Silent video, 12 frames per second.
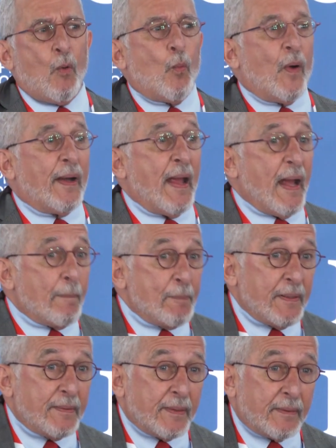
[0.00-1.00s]
What
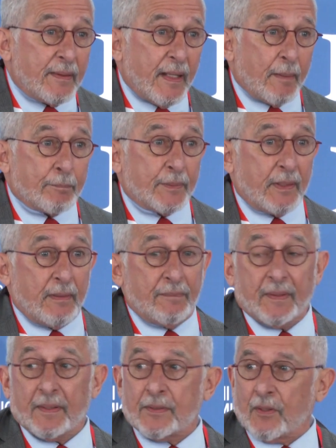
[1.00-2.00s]
happened in Camp
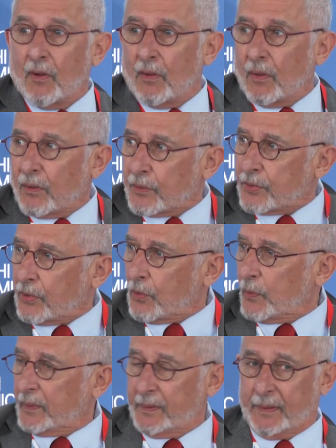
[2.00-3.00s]
David is
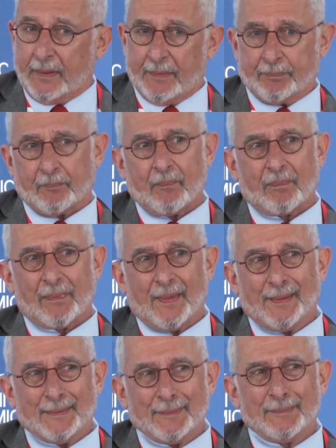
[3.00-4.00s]
also
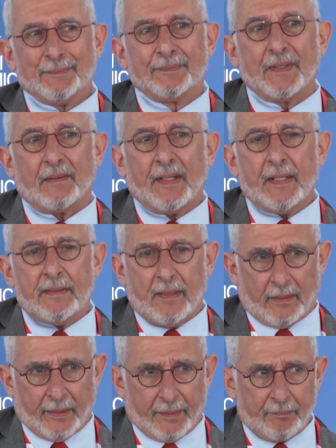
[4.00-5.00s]
very
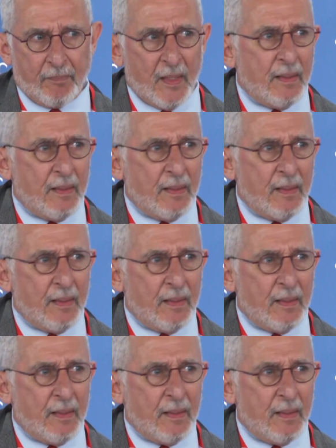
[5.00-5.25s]
telling.